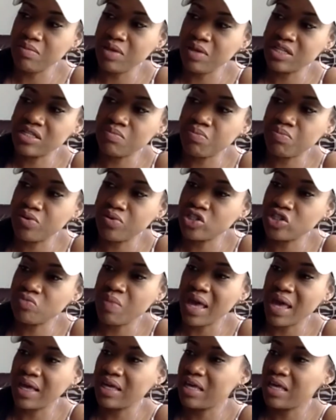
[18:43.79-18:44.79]
getting pushed
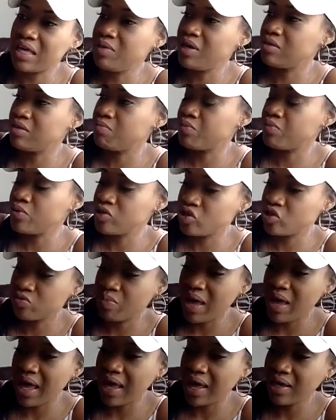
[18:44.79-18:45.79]

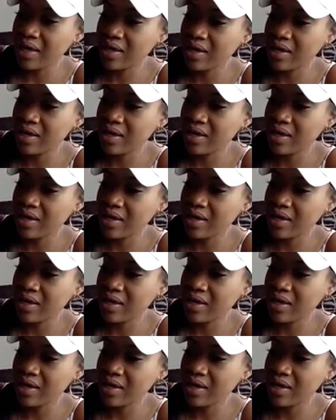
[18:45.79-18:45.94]
back,